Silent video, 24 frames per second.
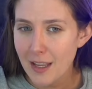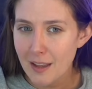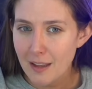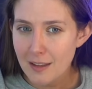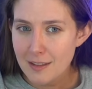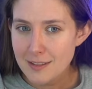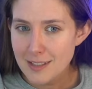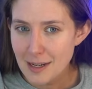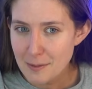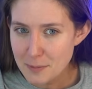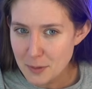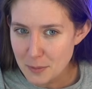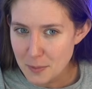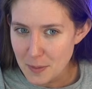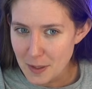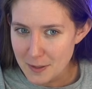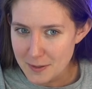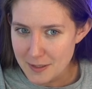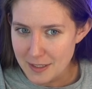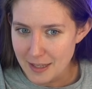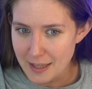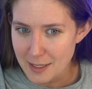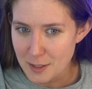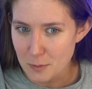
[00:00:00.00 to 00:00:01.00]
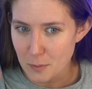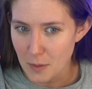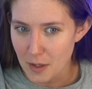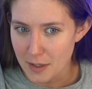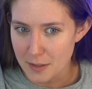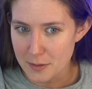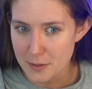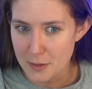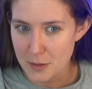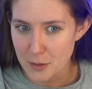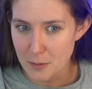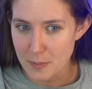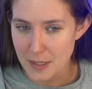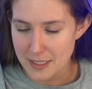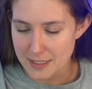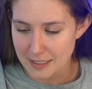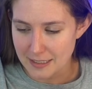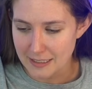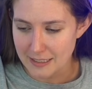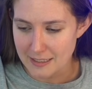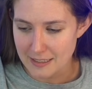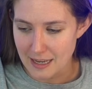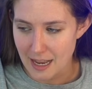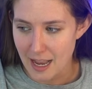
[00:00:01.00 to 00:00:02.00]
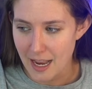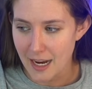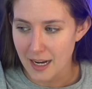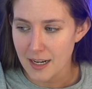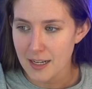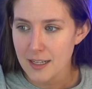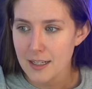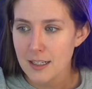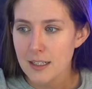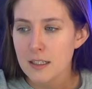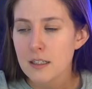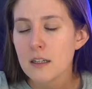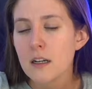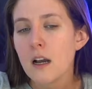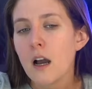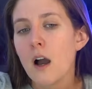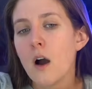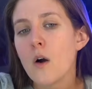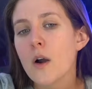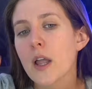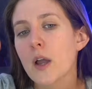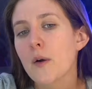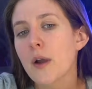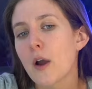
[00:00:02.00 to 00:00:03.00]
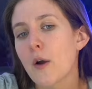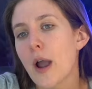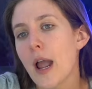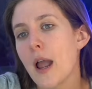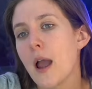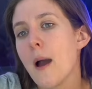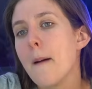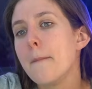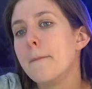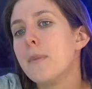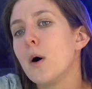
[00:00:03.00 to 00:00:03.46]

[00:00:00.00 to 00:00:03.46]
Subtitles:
Sam's response to this was to basically say, okay.